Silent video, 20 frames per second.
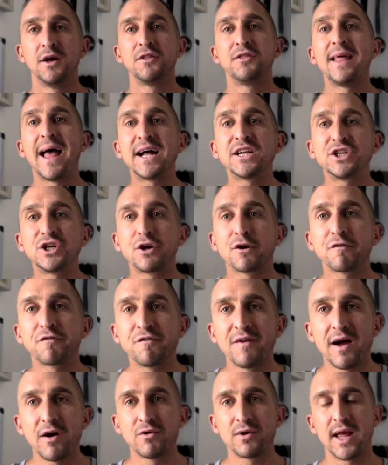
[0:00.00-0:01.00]
That's your
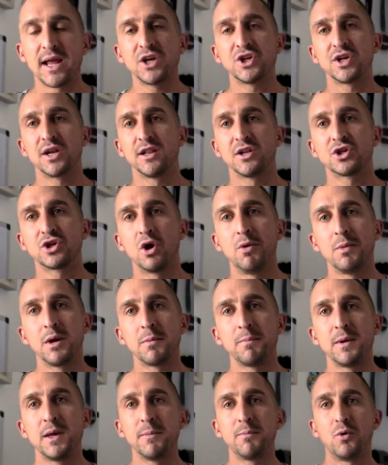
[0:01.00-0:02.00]
foundation. And so many
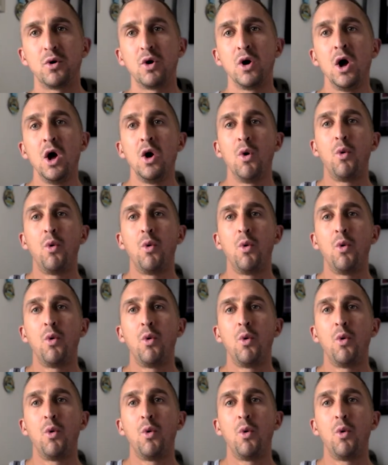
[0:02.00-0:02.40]
people